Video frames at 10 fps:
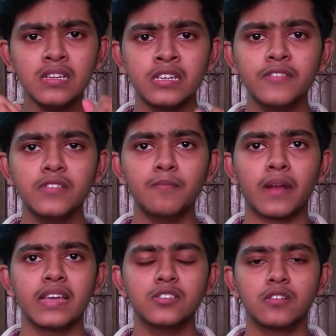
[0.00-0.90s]
If the
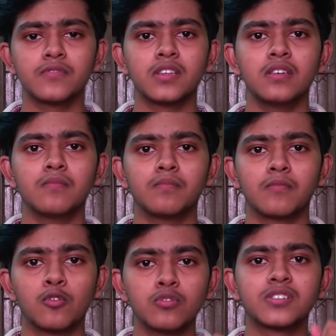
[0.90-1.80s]
price of the
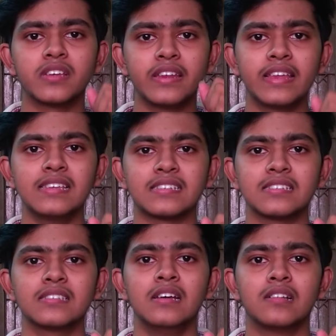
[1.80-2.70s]
goods
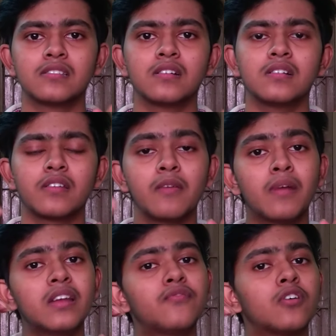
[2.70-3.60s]
increases, the
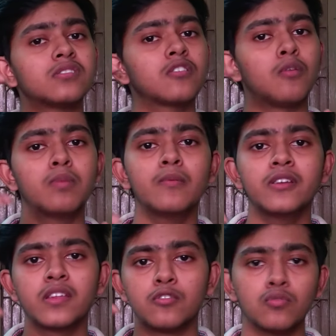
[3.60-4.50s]
demand for the
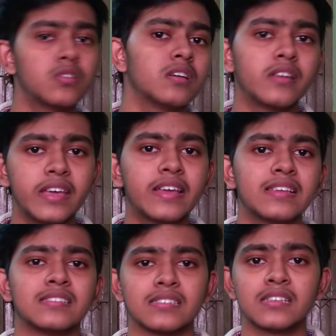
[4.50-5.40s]
complementary good
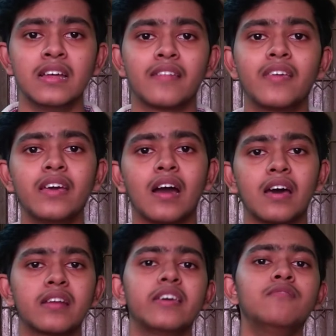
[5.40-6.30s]
decreases. They
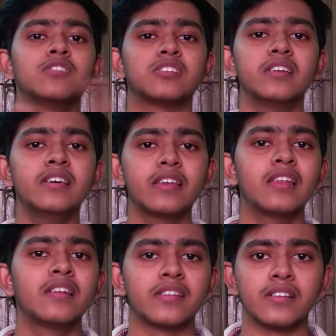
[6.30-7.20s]
are inversely
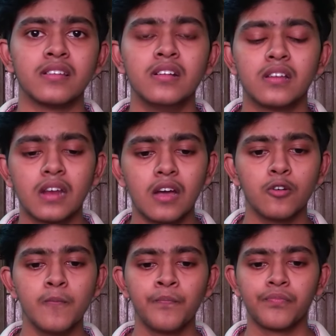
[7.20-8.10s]
related.
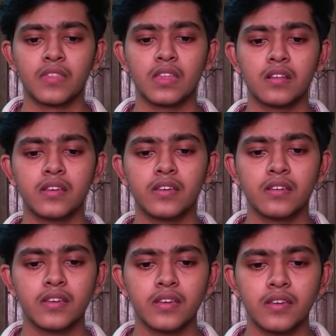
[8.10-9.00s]
Now
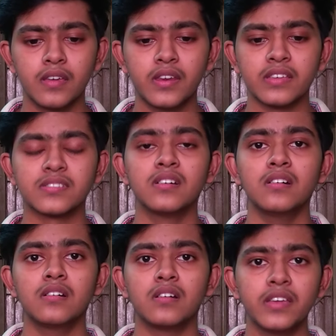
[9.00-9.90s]
it is
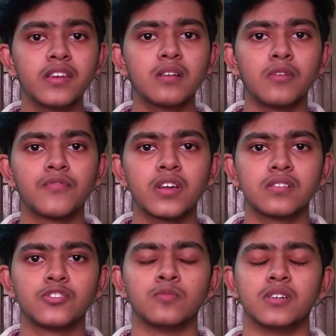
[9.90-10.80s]
the income of the
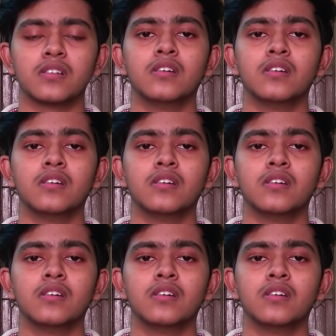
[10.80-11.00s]
consumer.